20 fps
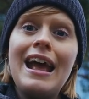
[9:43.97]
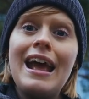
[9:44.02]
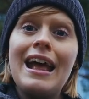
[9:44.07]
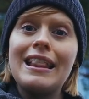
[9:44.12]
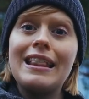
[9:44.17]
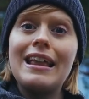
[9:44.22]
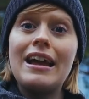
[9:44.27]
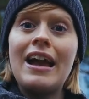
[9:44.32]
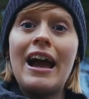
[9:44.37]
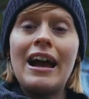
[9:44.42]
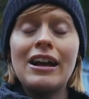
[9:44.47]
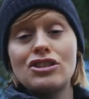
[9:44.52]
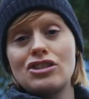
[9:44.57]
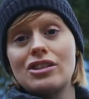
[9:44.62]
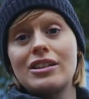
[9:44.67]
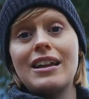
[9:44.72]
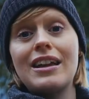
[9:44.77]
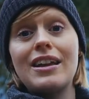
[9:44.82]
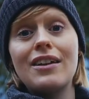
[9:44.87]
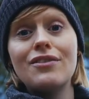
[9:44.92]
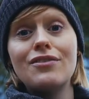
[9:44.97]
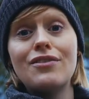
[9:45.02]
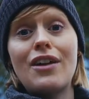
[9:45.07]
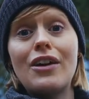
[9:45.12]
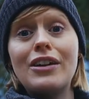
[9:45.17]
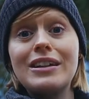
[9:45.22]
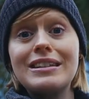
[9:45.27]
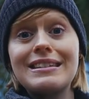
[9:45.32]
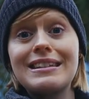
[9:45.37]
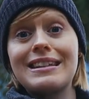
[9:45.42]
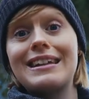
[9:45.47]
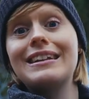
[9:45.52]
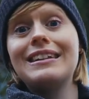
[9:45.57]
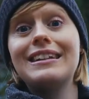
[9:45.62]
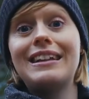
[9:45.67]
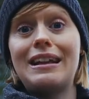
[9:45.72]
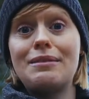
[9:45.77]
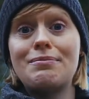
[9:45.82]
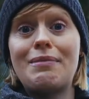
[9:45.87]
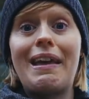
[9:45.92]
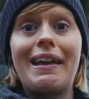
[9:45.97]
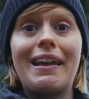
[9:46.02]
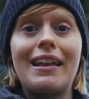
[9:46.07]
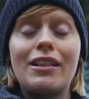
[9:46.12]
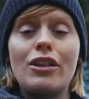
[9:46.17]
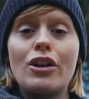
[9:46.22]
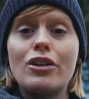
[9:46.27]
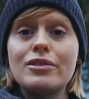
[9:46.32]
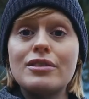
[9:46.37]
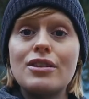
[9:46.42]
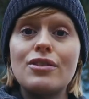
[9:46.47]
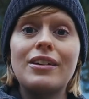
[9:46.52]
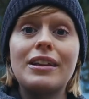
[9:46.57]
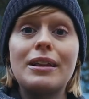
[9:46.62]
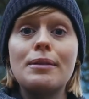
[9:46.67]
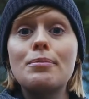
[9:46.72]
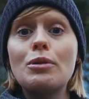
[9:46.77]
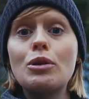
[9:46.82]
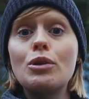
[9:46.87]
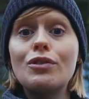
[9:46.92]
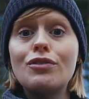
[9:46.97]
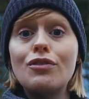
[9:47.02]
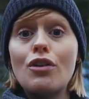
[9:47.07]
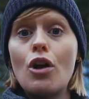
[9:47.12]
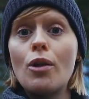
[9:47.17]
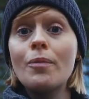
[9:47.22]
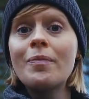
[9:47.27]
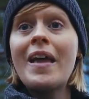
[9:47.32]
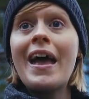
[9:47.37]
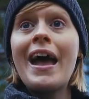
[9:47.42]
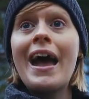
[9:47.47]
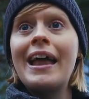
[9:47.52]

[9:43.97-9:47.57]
And they're actually very skilled at making those. They're really beautiful.